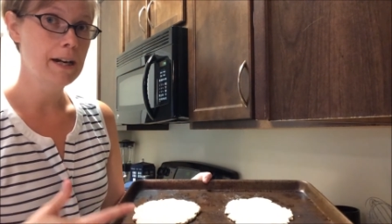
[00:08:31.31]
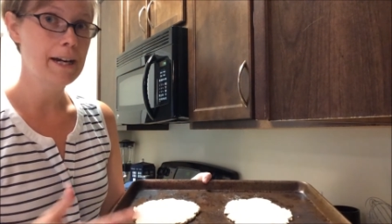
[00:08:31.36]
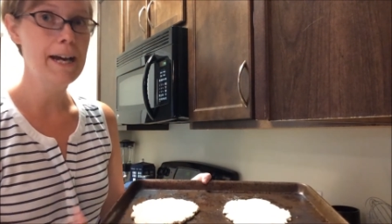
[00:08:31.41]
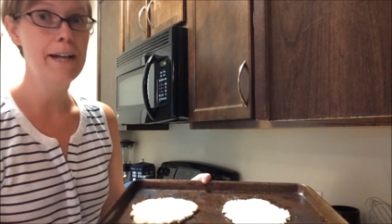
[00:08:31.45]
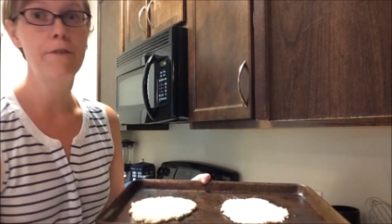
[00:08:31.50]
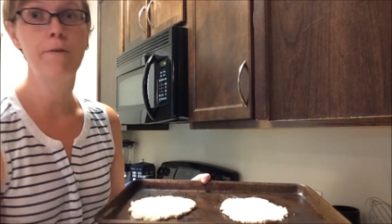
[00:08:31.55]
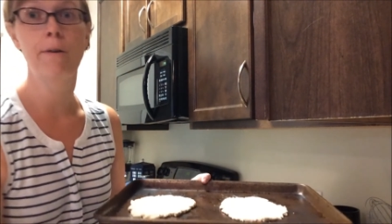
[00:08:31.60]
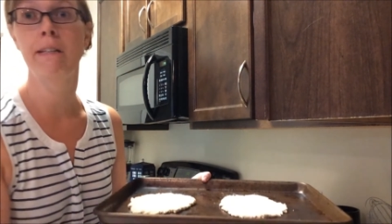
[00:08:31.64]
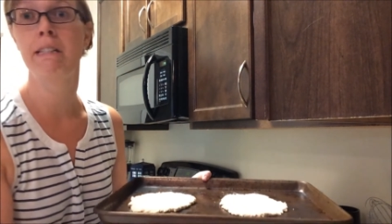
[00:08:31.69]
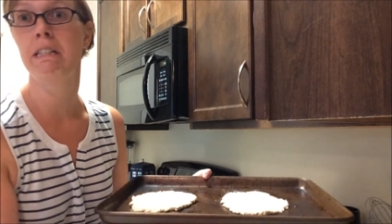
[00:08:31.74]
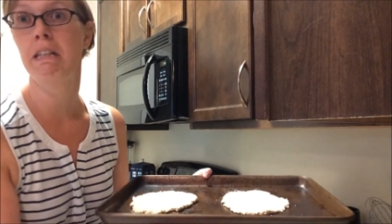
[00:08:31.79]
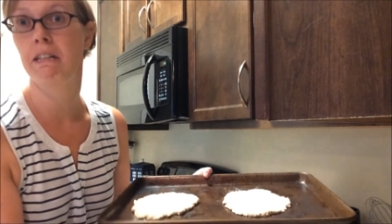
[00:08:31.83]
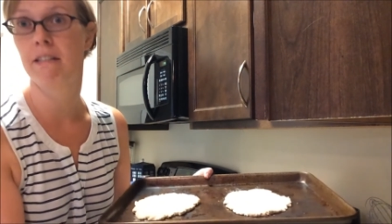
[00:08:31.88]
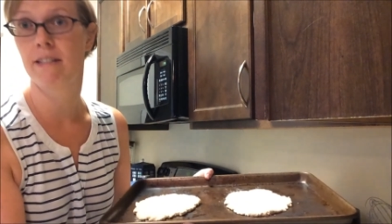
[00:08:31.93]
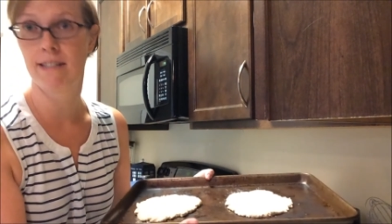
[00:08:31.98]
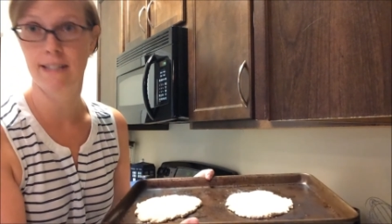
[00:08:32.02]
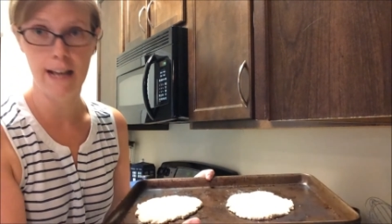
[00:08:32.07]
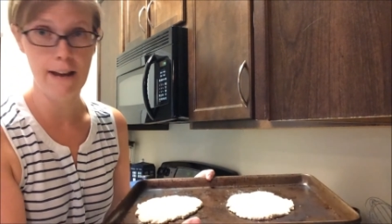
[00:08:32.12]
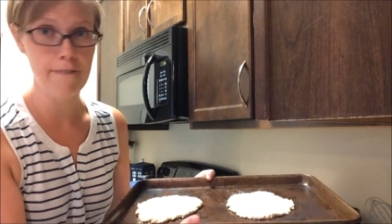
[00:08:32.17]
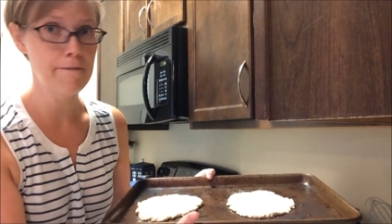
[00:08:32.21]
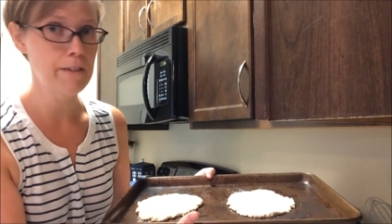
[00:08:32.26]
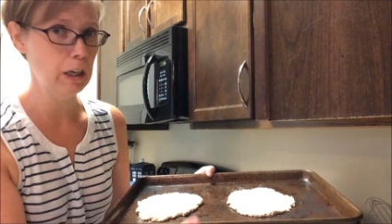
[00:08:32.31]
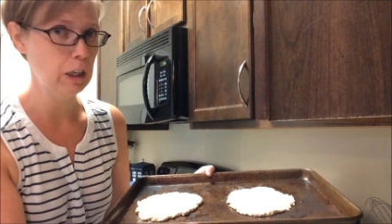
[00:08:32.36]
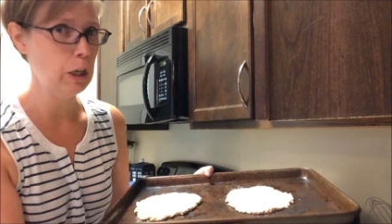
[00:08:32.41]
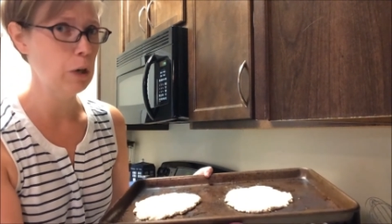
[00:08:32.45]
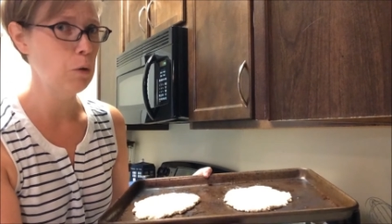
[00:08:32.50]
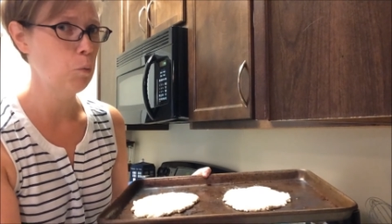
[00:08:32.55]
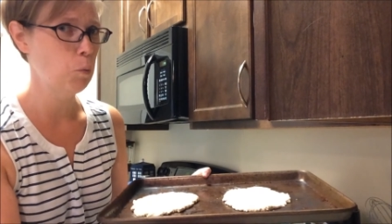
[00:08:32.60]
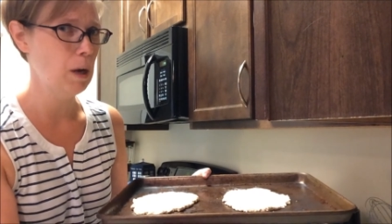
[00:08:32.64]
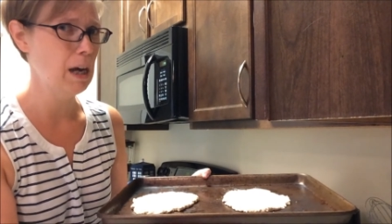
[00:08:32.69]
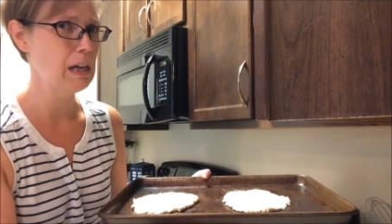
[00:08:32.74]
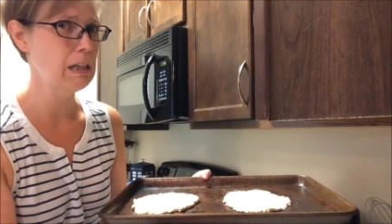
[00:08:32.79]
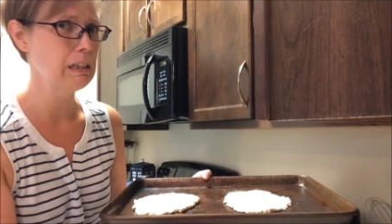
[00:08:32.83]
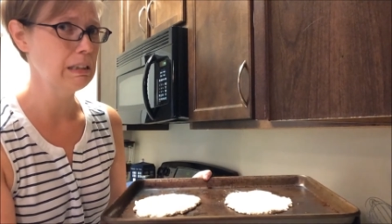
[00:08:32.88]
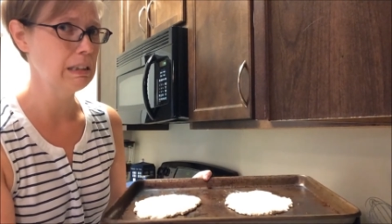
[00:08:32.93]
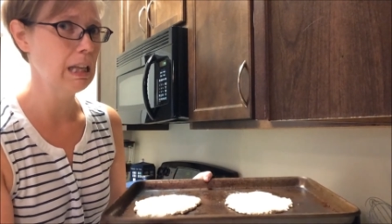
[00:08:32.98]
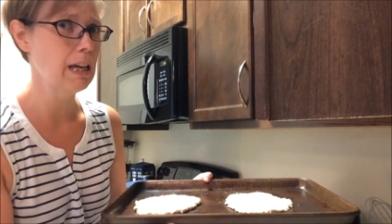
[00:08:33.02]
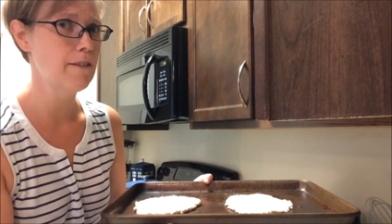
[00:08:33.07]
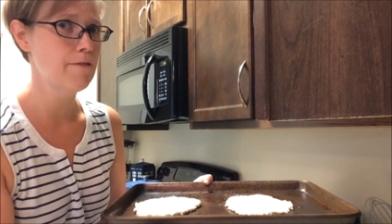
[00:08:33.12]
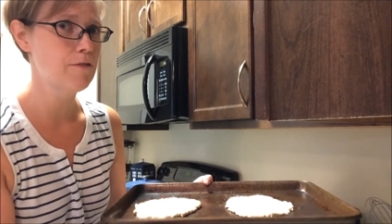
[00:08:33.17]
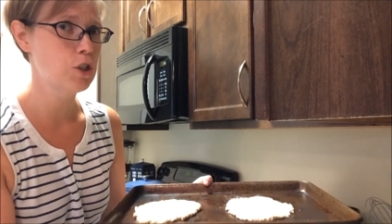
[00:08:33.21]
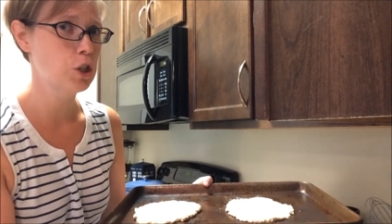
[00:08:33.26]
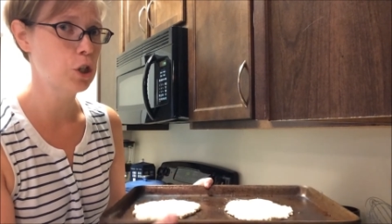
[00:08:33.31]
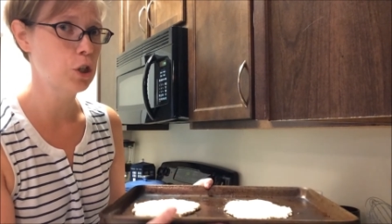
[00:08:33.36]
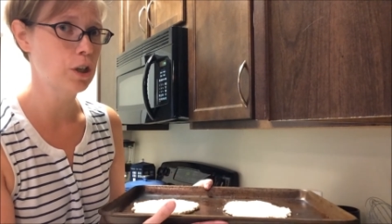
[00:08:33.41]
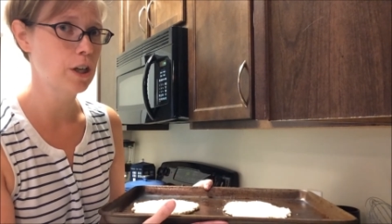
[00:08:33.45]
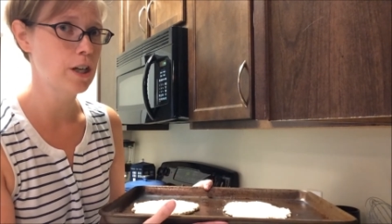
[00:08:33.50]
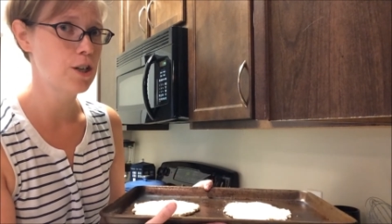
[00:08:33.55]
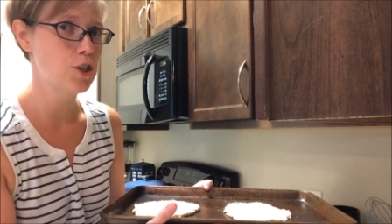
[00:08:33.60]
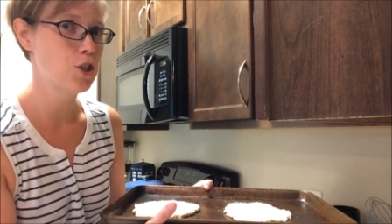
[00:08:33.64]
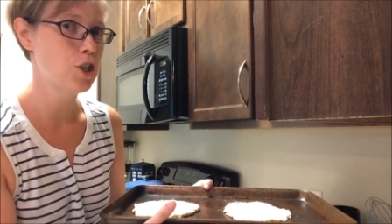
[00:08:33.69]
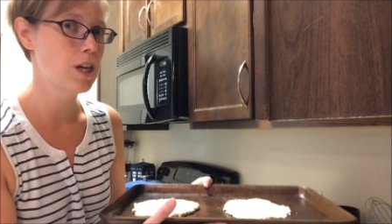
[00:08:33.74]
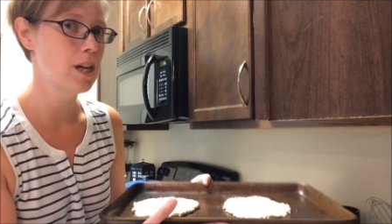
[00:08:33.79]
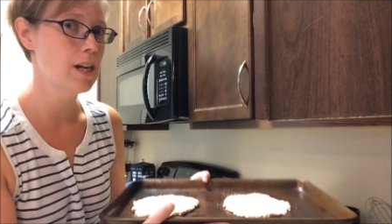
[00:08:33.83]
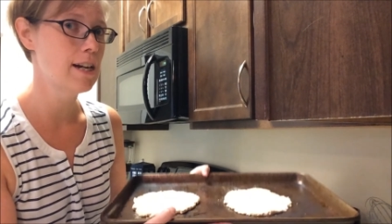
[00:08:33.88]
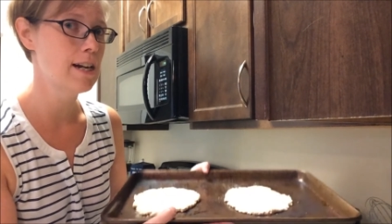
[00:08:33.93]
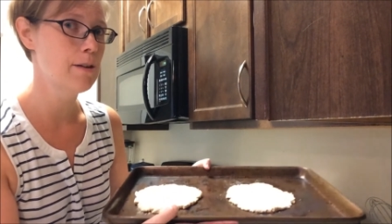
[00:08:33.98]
Again, you can see this is a very well-loved cookie sheet.